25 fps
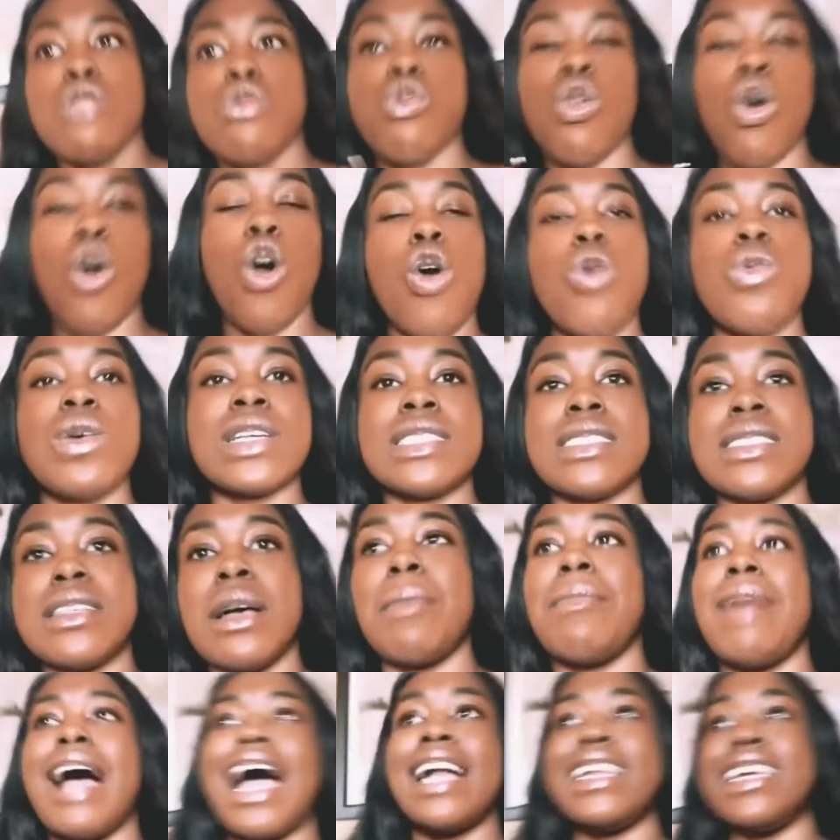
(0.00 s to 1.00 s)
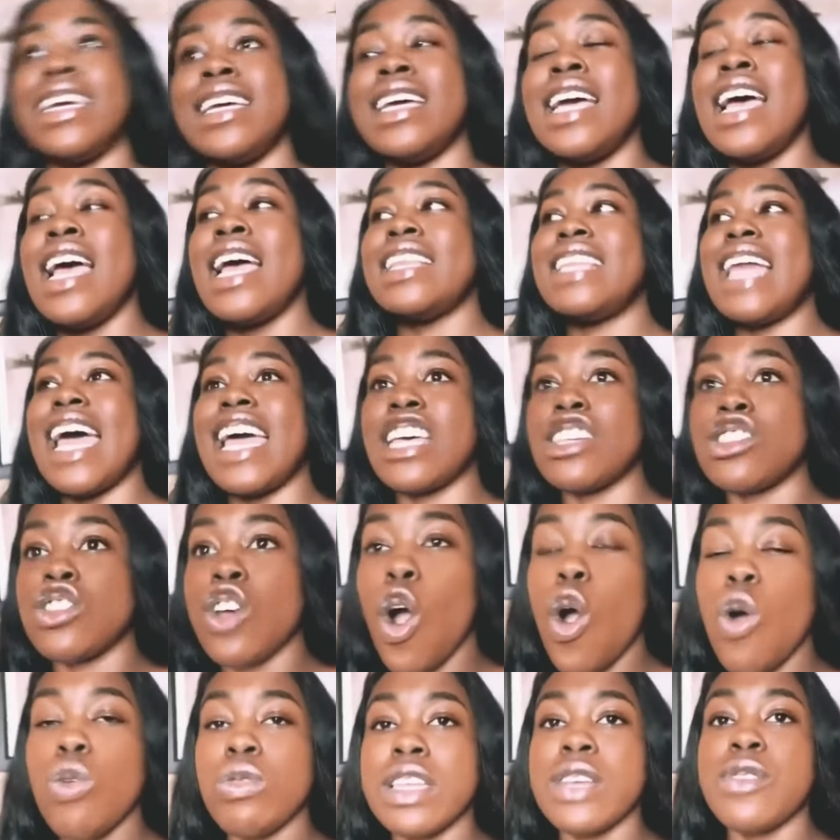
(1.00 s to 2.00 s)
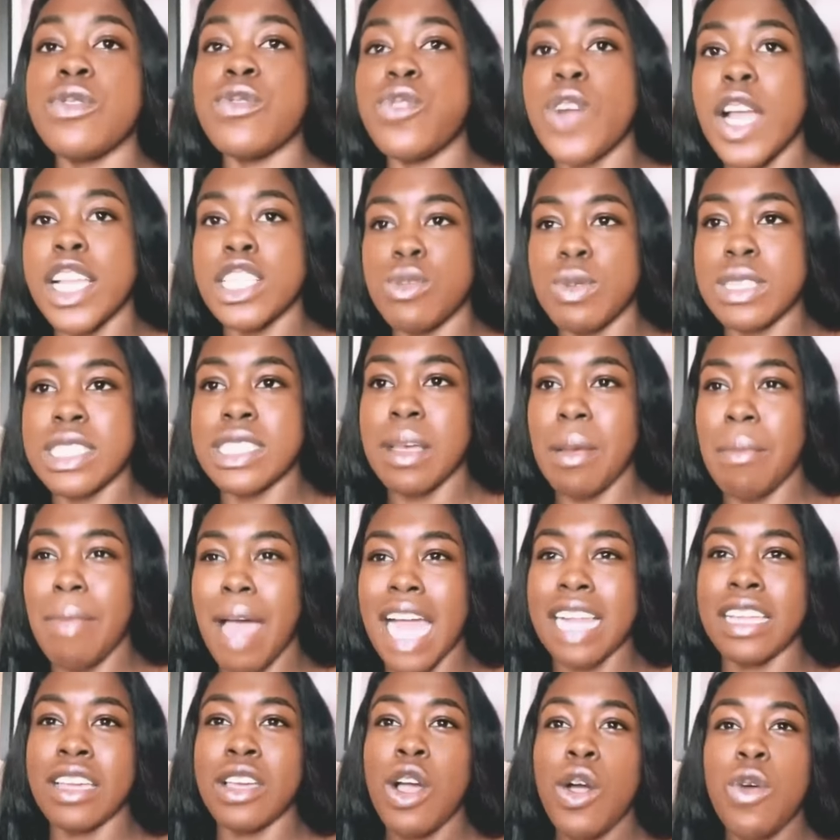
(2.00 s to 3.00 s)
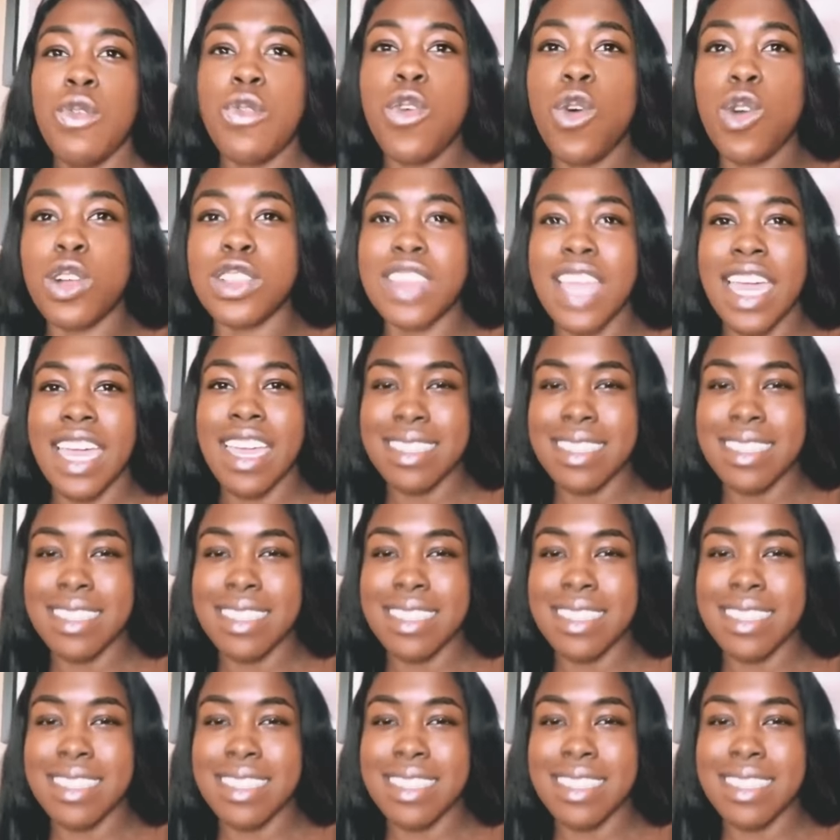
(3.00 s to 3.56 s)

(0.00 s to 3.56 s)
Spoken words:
wrong with somebody that is only friends with somebody for their